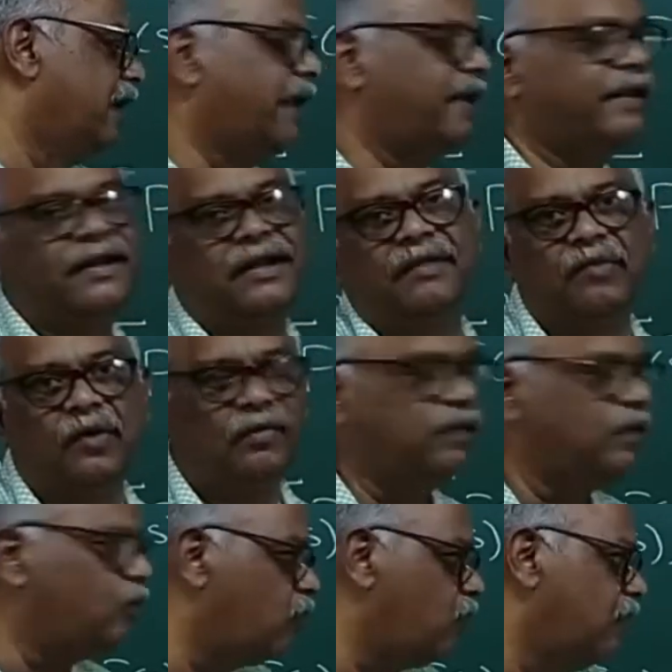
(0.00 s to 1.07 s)
at that time you will
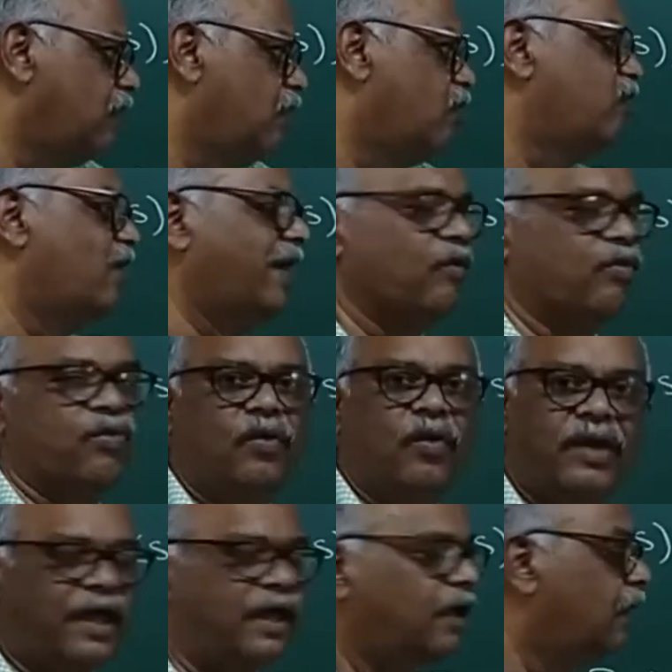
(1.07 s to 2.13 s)
be using these values.
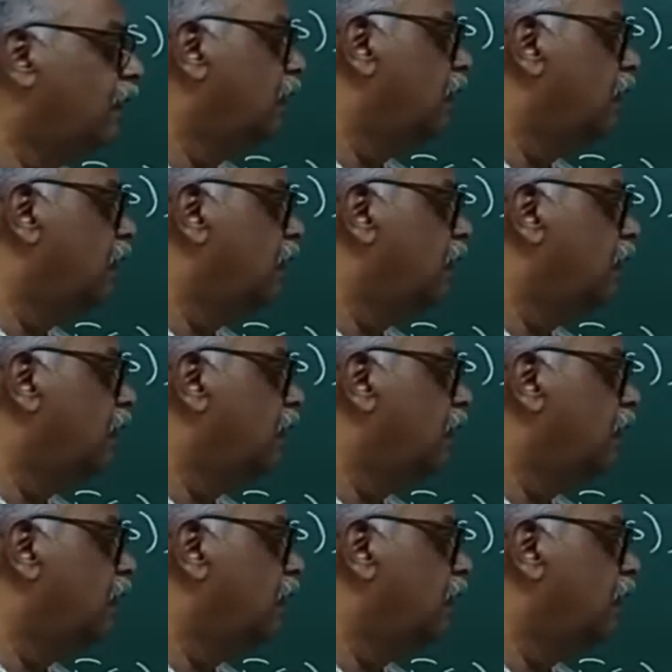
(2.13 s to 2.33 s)
Okay,